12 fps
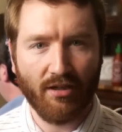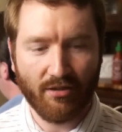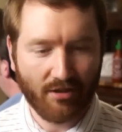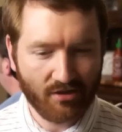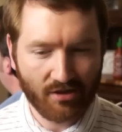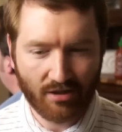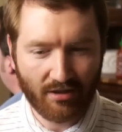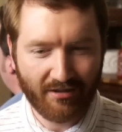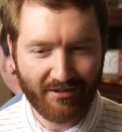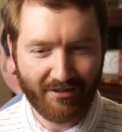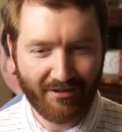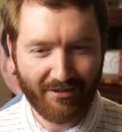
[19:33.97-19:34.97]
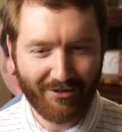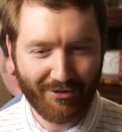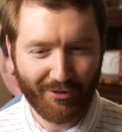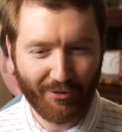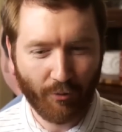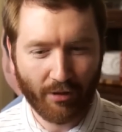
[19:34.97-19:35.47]
because you're
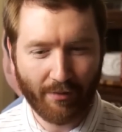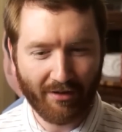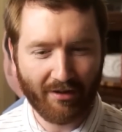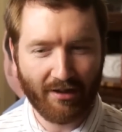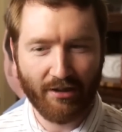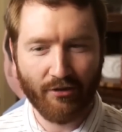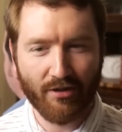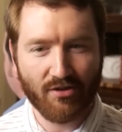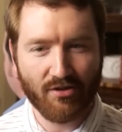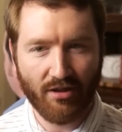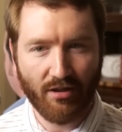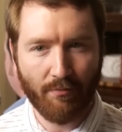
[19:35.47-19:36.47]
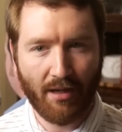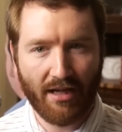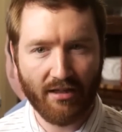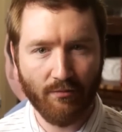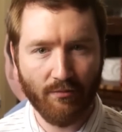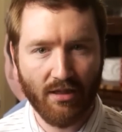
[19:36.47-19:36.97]
going to worry about clearance on the
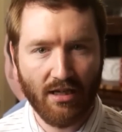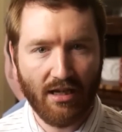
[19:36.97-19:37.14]
bottom.